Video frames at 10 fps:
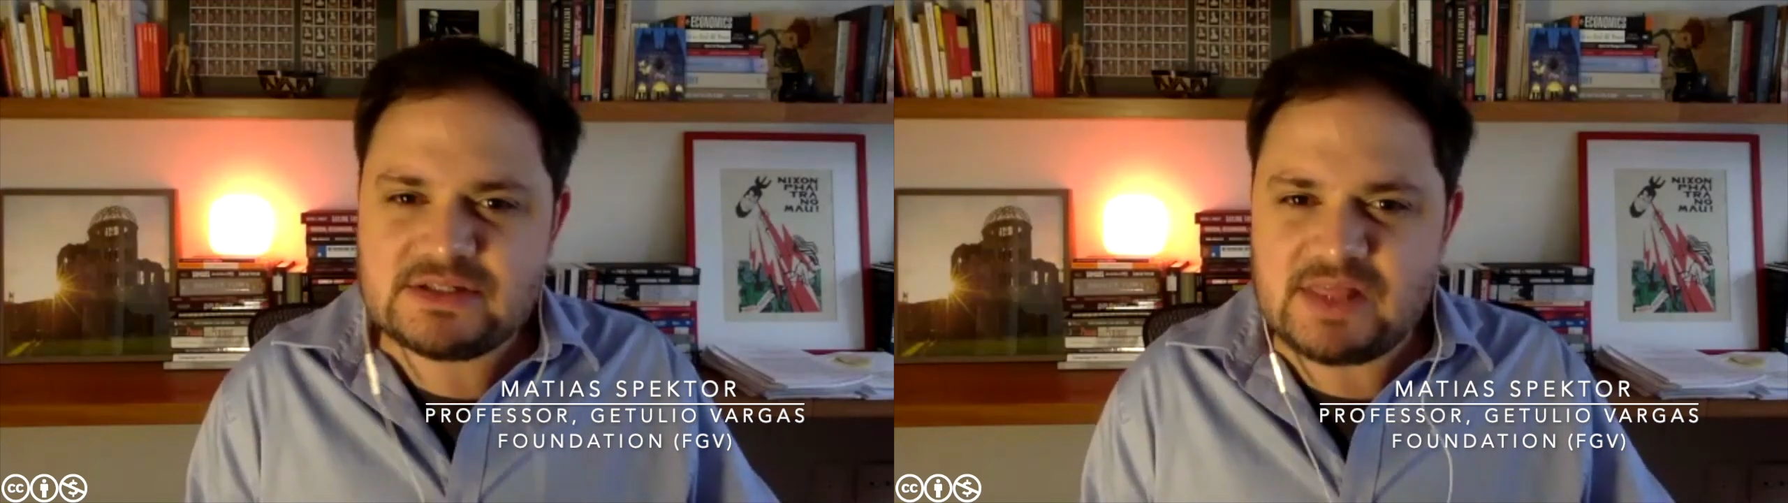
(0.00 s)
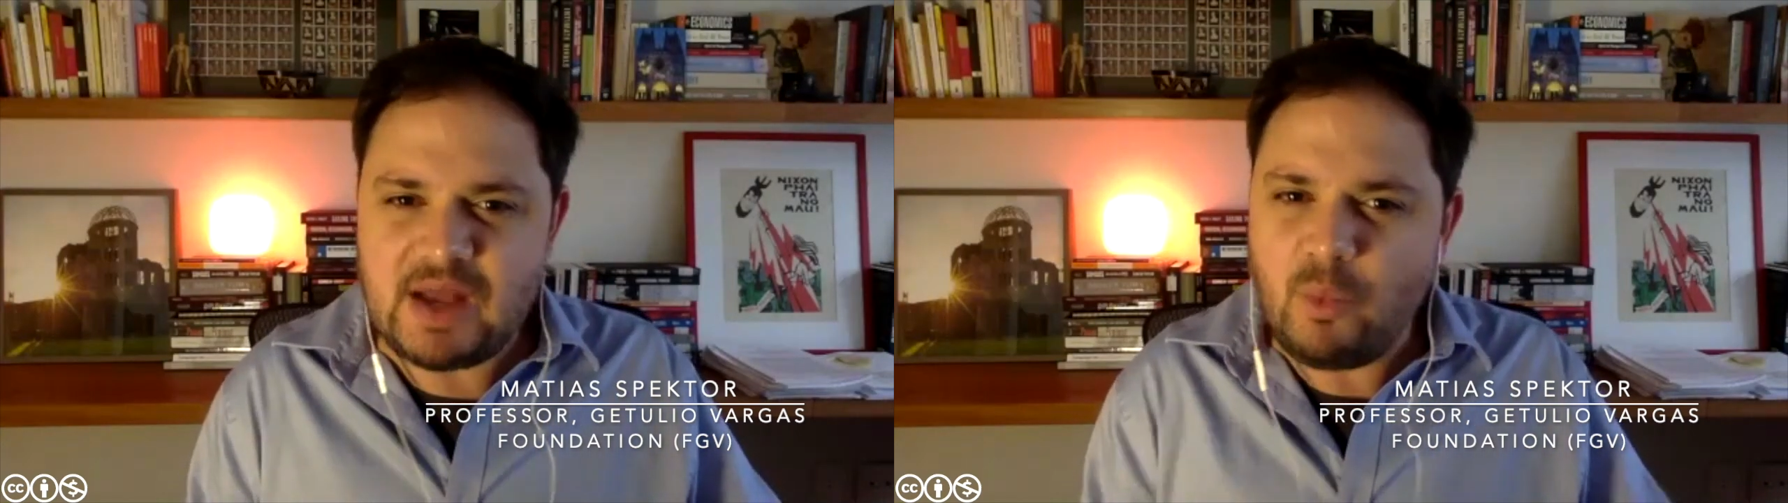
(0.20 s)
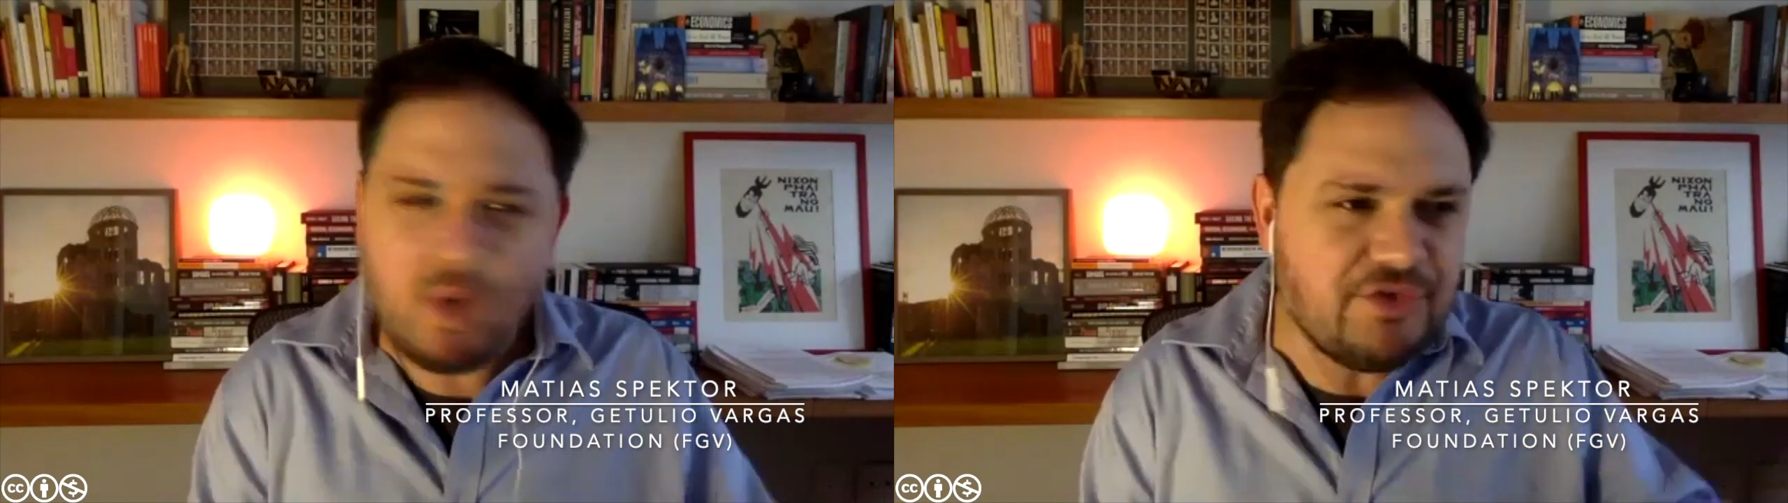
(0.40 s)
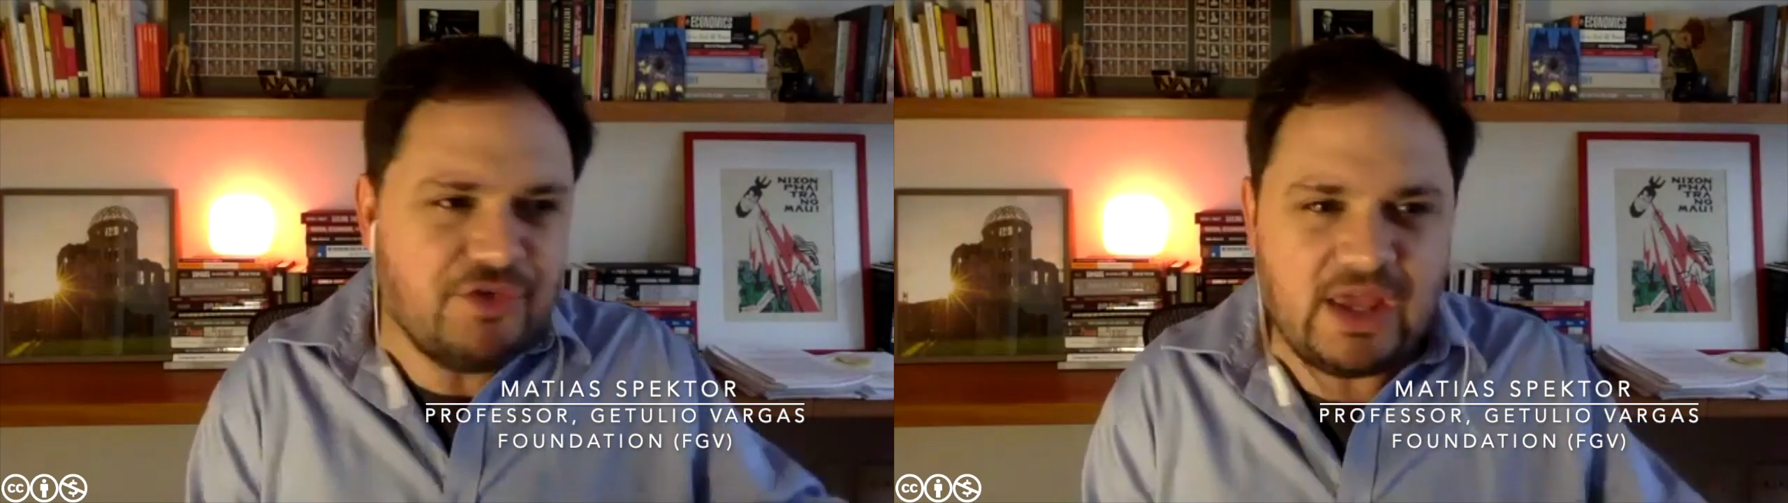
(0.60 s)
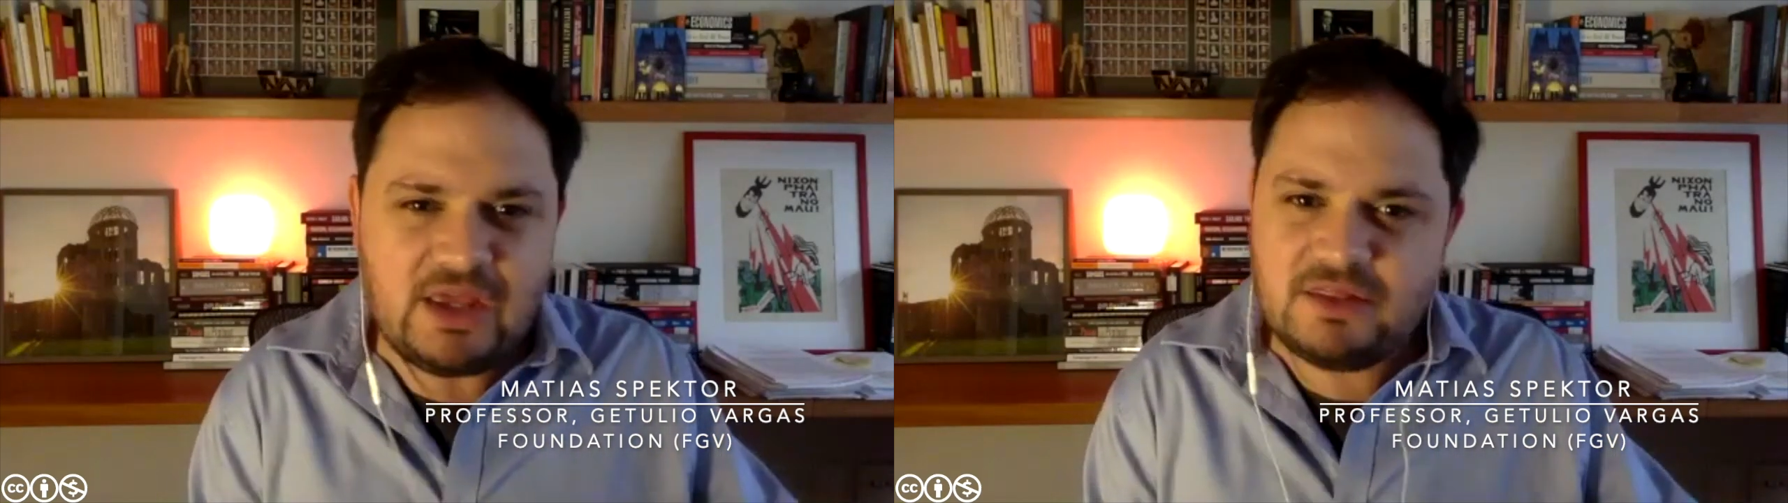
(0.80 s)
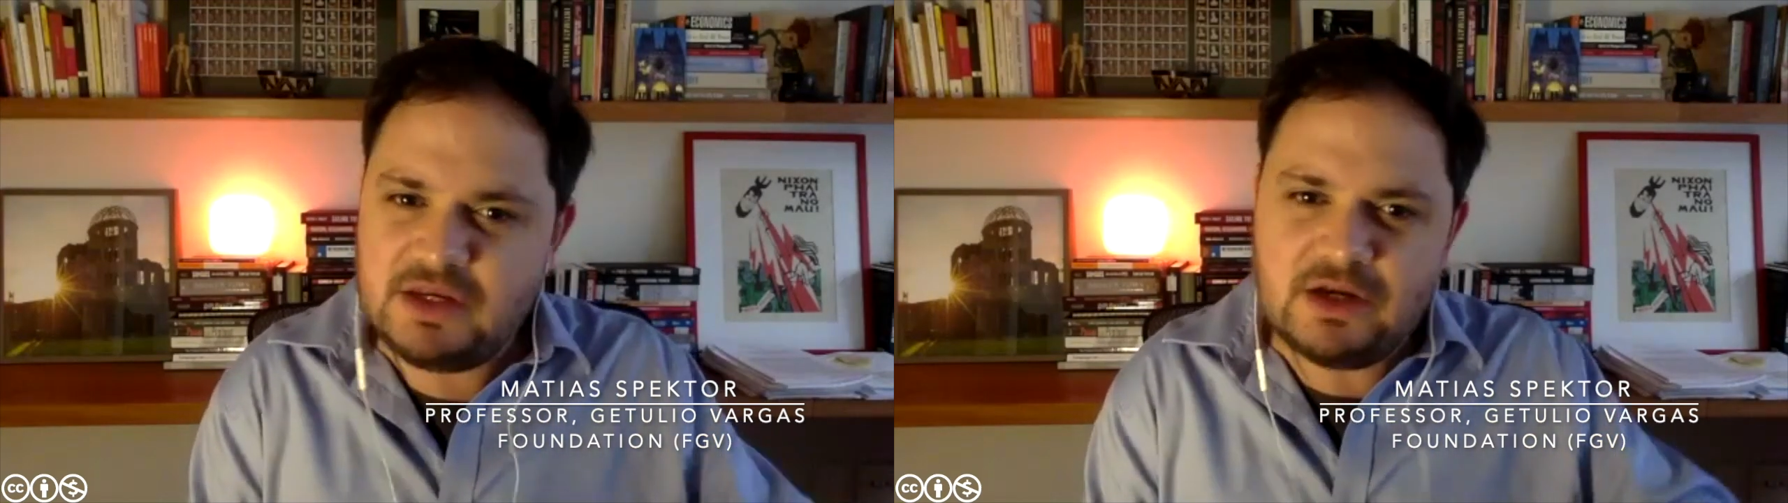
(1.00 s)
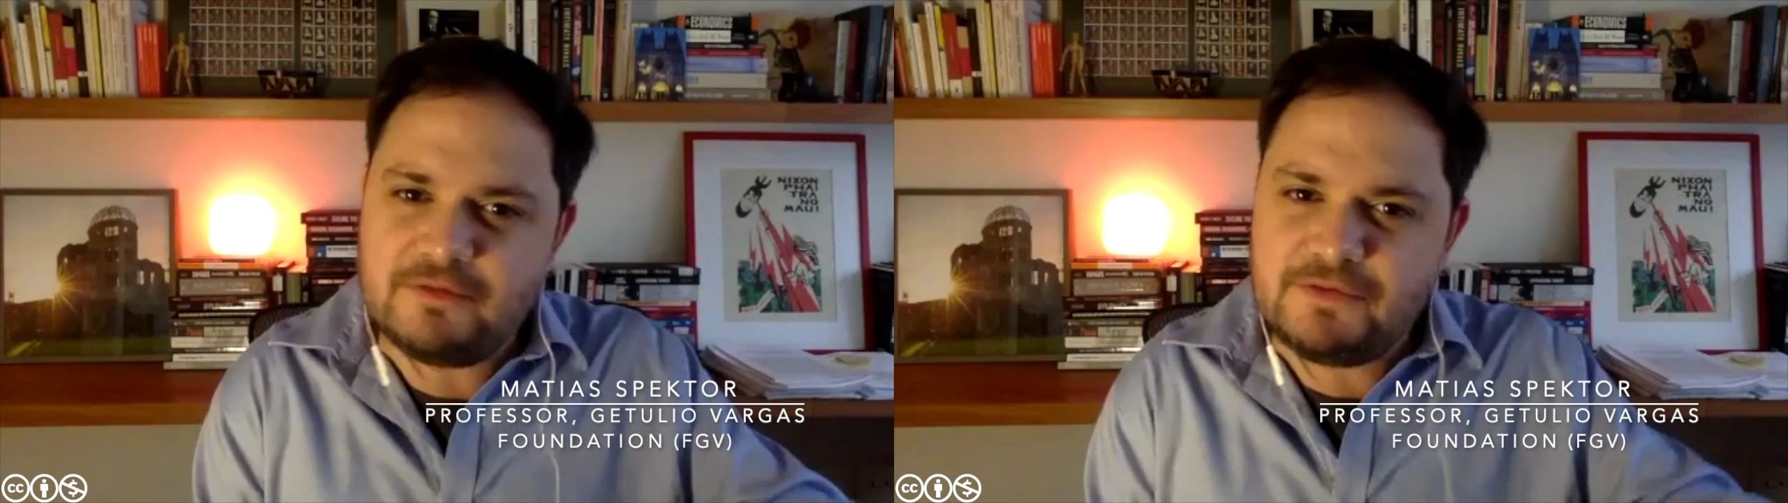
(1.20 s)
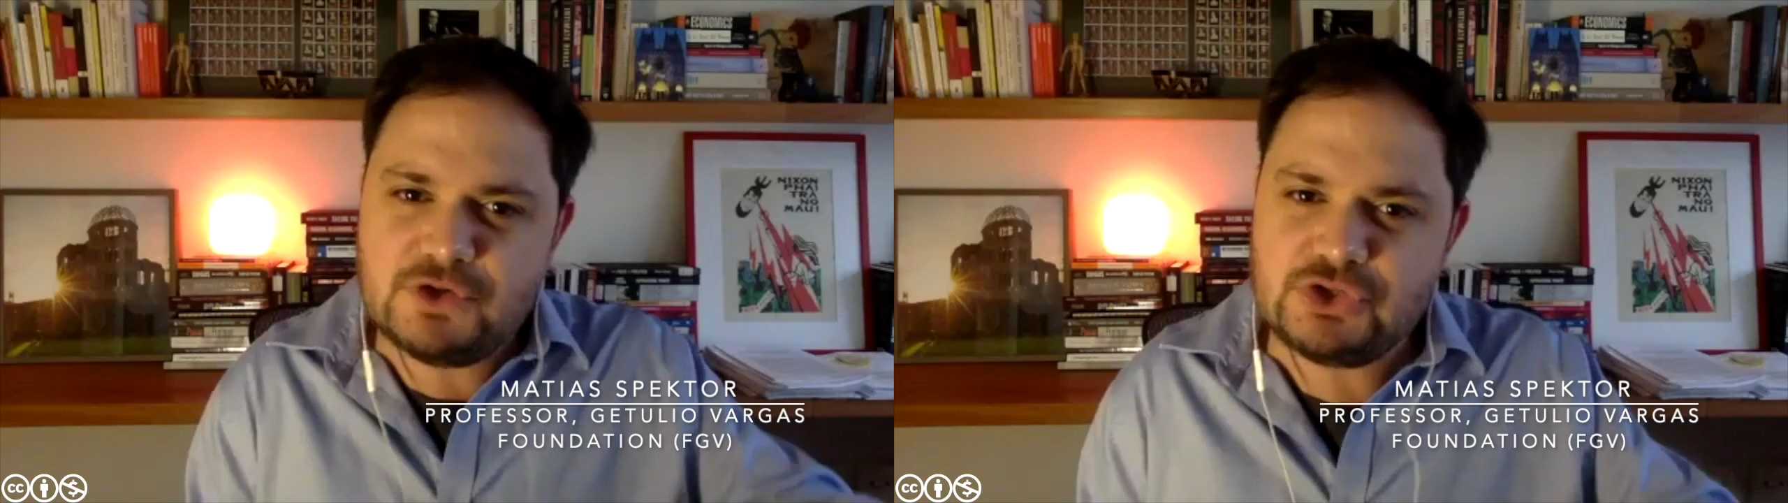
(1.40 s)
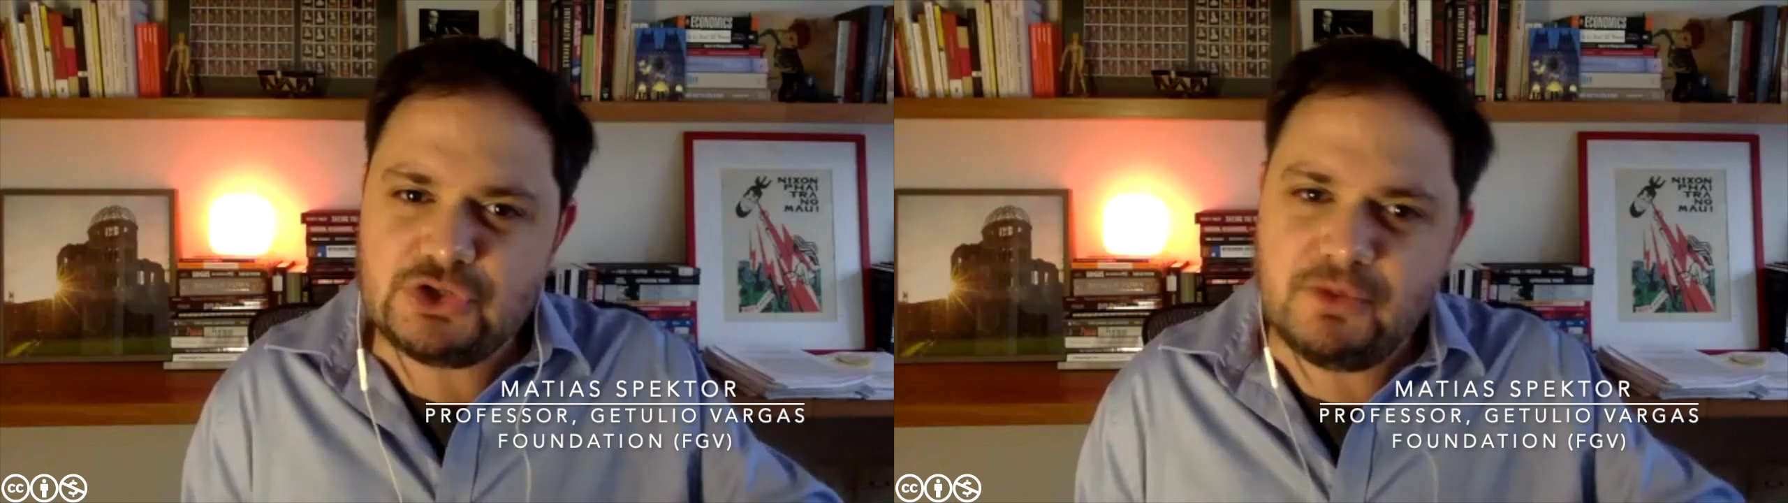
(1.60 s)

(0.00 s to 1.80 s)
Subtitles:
that one day in the near future you